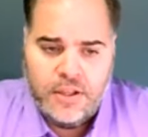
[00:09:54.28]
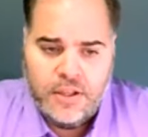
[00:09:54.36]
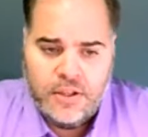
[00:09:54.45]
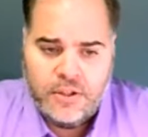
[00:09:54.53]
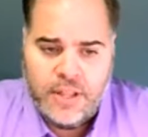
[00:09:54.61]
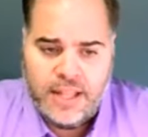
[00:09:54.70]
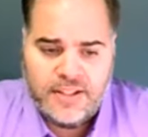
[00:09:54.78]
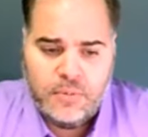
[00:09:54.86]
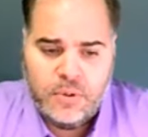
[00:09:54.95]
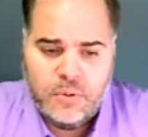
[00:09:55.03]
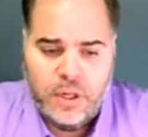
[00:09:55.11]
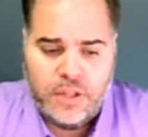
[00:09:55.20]
So that's
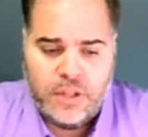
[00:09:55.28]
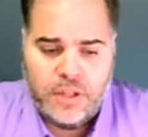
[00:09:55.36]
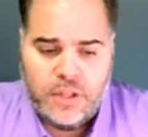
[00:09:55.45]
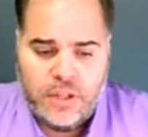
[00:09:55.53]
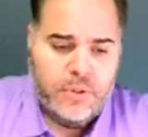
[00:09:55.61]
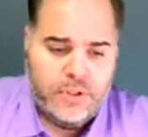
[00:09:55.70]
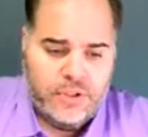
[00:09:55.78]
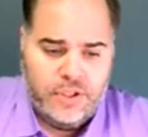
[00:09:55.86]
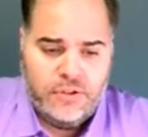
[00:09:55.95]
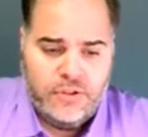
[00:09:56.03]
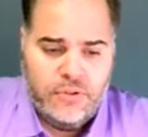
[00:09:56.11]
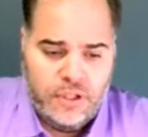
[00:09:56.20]
number one. Number
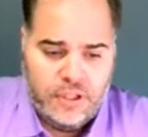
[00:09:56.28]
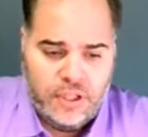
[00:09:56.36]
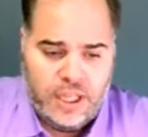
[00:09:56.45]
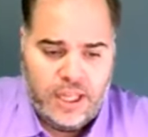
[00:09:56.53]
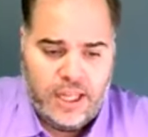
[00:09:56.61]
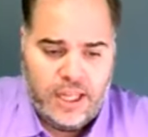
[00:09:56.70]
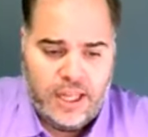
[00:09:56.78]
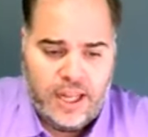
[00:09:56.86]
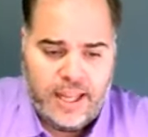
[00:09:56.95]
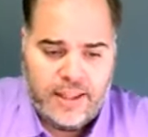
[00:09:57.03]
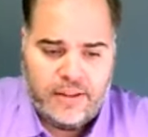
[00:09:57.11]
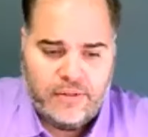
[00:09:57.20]
two, and
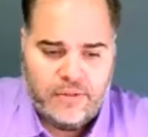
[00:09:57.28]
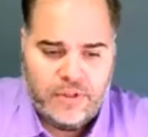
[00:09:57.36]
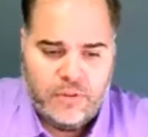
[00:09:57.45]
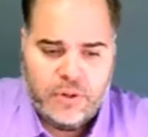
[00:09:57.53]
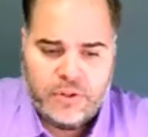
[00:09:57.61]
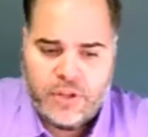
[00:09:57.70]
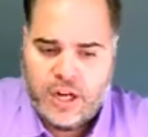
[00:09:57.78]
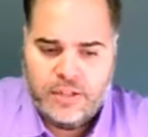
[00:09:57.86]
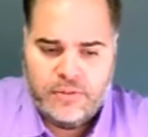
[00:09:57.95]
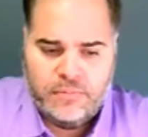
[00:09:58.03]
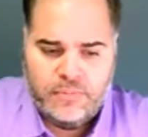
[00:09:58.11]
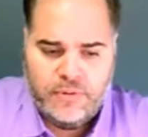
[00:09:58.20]
I you know, we were
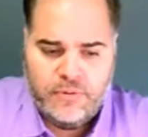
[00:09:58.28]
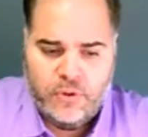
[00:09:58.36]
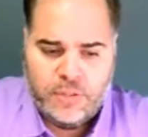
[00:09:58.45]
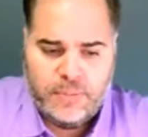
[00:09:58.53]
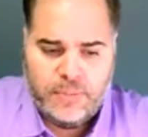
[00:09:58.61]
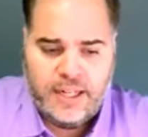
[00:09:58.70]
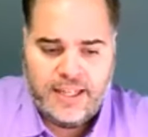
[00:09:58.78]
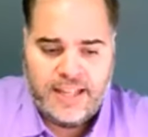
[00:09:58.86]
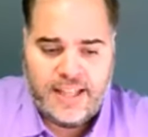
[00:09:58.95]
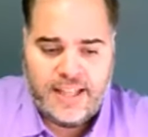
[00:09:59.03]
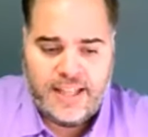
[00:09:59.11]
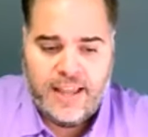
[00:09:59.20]
talking before the
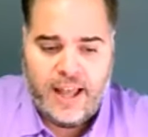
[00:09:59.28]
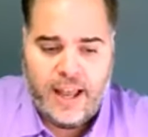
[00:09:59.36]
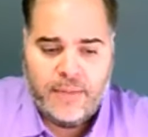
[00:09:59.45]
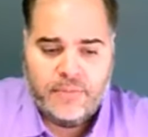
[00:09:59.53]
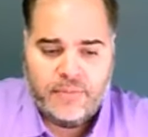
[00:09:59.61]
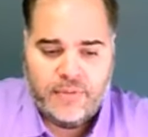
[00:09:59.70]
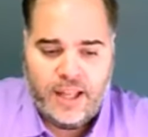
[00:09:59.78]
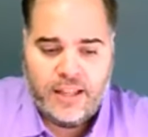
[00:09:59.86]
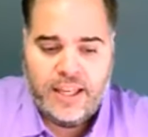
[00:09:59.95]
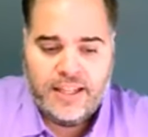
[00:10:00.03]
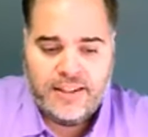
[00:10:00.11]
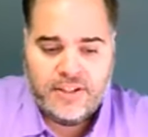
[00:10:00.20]
podcast, I
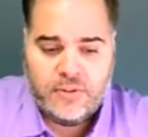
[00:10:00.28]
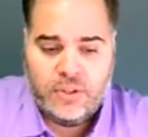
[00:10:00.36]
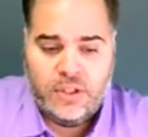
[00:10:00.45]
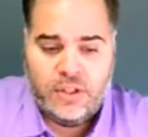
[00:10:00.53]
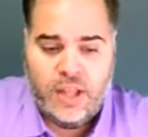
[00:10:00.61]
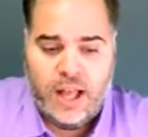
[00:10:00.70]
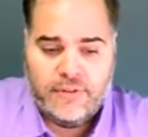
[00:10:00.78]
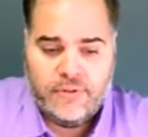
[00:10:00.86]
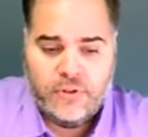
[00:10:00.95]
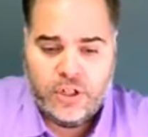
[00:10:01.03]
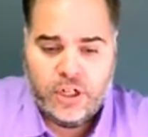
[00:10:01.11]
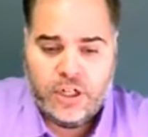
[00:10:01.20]
like this one a lot
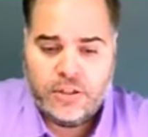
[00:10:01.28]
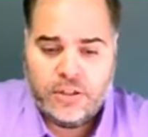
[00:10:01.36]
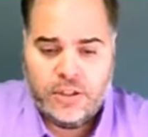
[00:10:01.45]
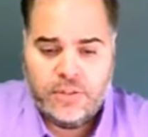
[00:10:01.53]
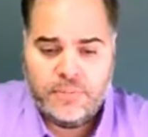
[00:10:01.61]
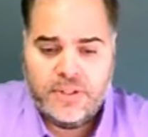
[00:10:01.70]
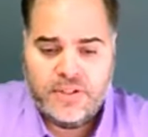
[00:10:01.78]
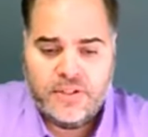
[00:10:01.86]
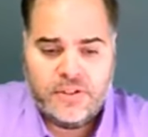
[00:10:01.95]
for our business